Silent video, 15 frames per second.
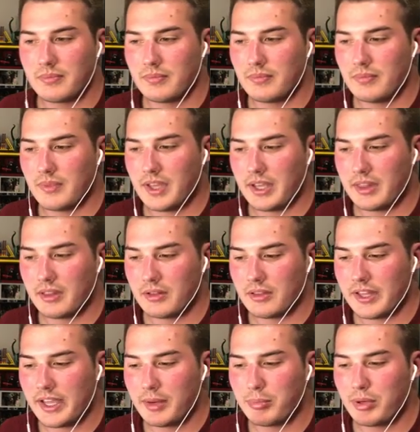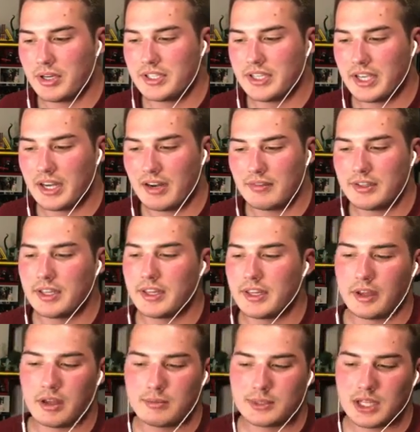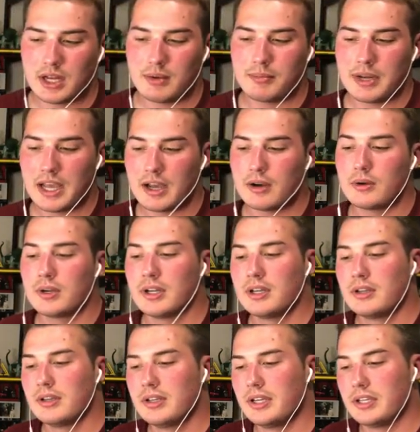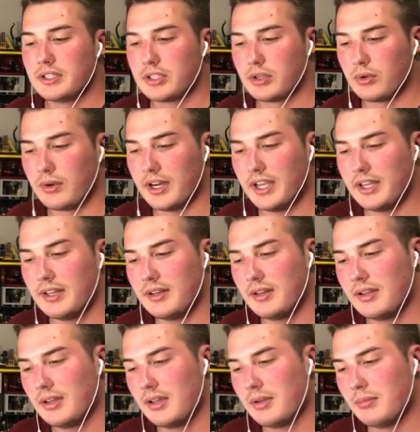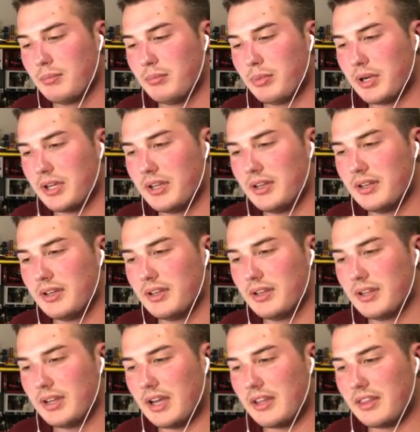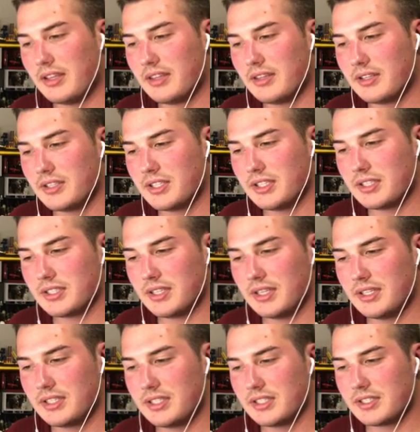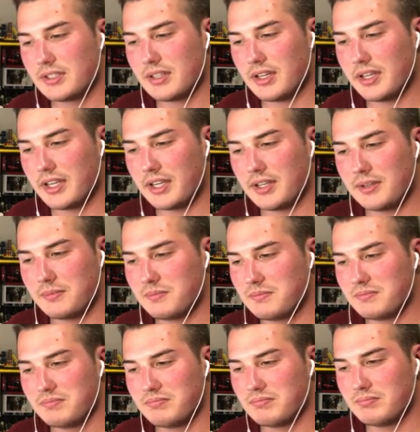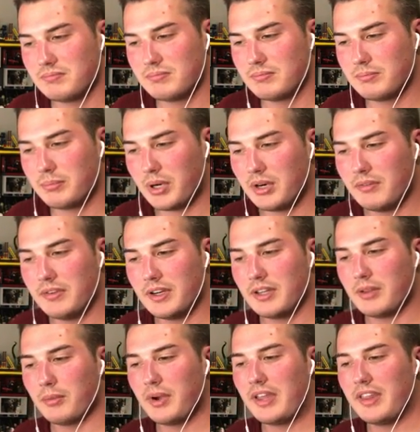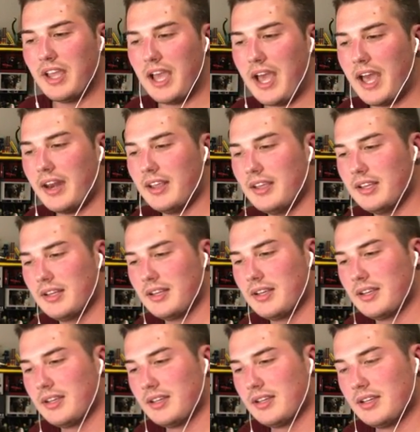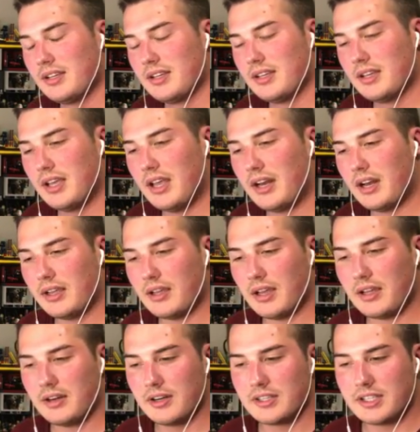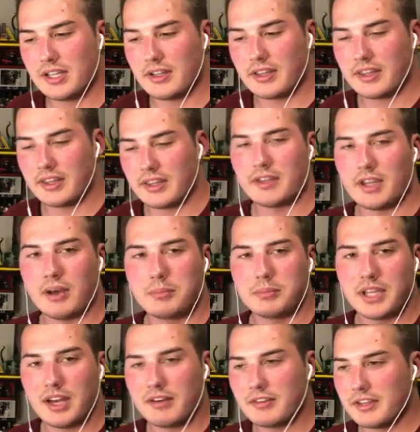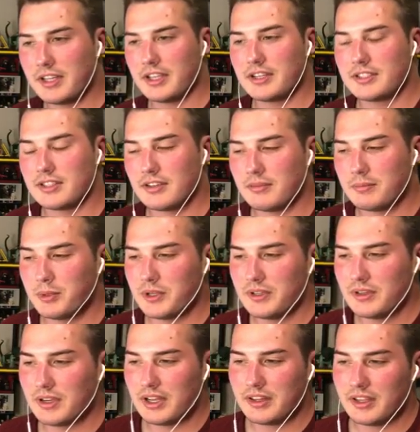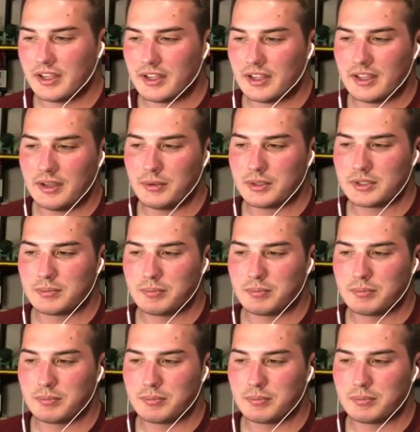like the leg printing and everything that comes on them now is great, but I think there's just it's just like perfect the way they had it. And I understand like they have to update everything and stuff, but I think it was